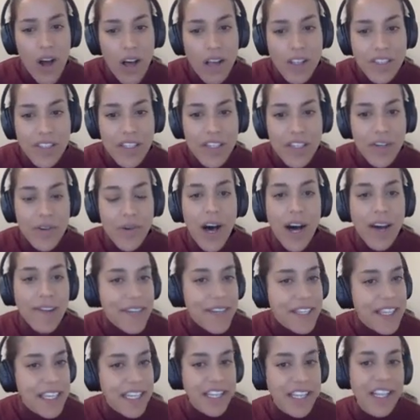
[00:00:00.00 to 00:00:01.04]
Also,
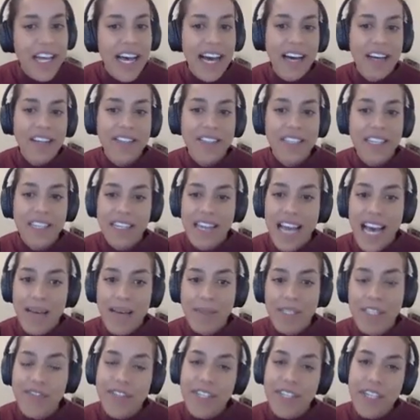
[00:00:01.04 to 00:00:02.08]
often the clouds in an
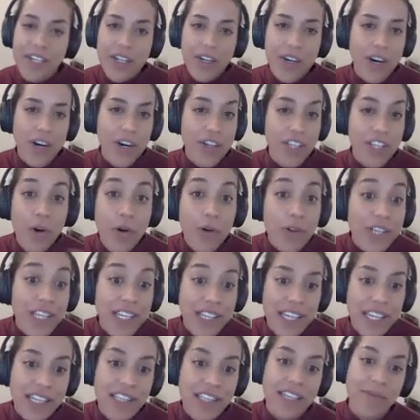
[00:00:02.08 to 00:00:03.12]
atmosphere are the only
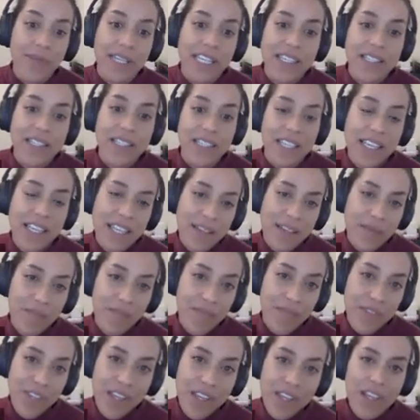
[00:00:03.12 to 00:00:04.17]
thing that we can see.
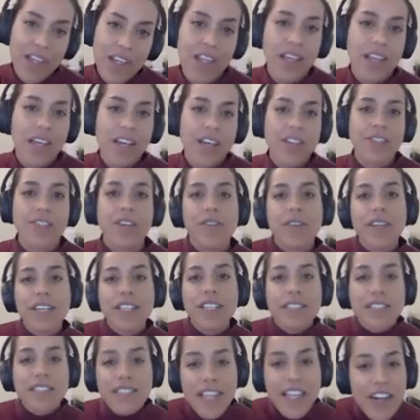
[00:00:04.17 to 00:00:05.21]
So
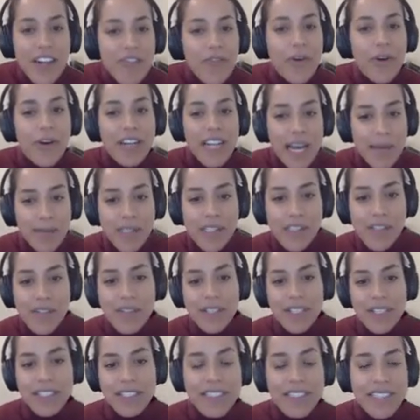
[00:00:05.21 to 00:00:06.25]
it's therefore an
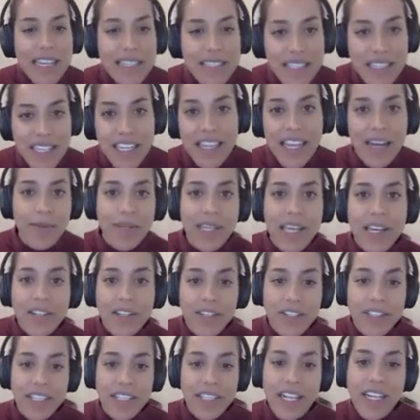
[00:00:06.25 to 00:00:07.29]
absolute necessity that we
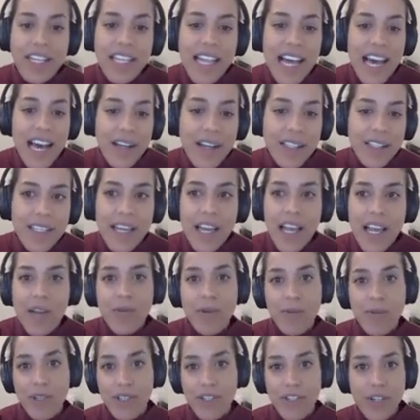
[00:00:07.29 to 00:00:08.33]
understand clouds
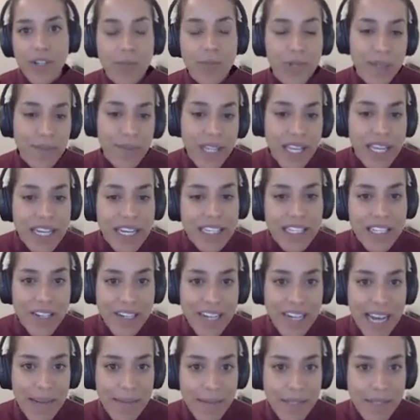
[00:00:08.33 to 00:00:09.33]
when we're interpreting planetary